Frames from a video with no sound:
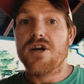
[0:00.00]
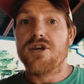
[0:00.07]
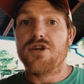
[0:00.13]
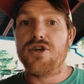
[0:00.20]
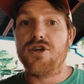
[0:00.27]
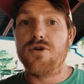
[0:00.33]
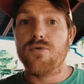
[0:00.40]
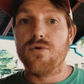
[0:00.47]

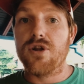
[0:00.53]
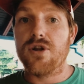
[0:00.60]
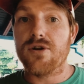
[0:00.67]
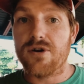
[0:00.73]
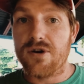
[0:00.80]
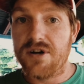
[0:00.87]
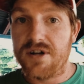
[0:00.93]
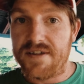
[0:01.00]
You
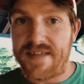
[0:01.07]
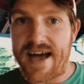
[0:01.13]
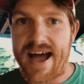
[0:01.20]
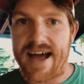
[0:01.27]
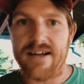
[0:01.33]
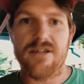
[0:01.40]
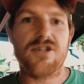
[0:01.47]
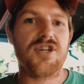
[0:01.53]
learned
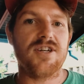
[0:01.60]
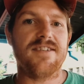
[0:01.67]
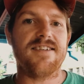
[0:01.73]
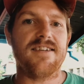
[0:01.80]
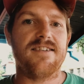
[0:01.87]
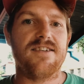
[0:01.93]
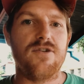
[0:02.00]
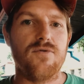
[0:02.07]
that. Just
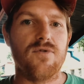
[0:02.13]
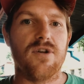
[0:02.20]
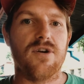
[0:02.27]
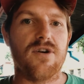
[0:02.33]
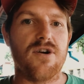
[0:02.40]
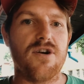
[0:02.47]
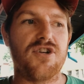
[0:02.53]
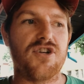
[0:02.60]
as you learned